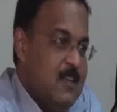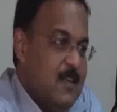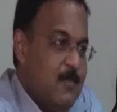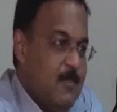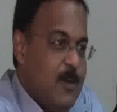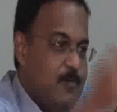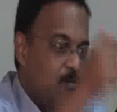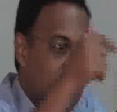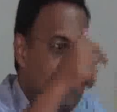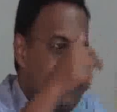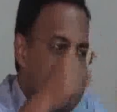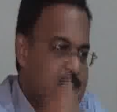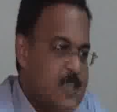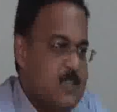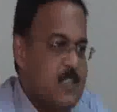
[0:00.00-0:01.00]
but for
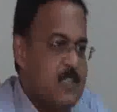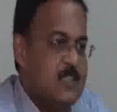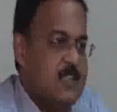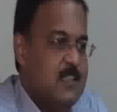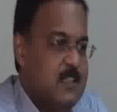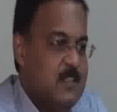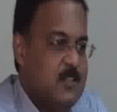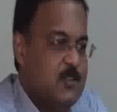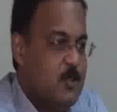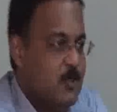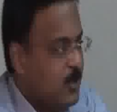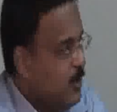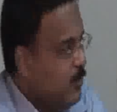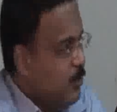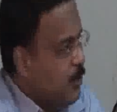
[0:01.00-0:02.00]
this reason. So
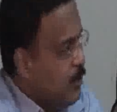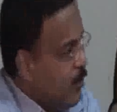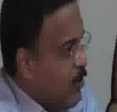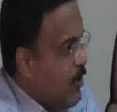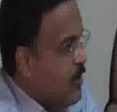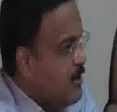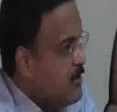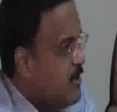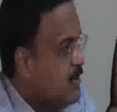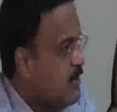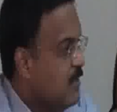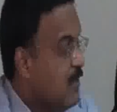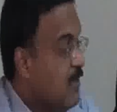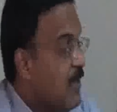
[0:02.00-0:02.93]
he would record his reason.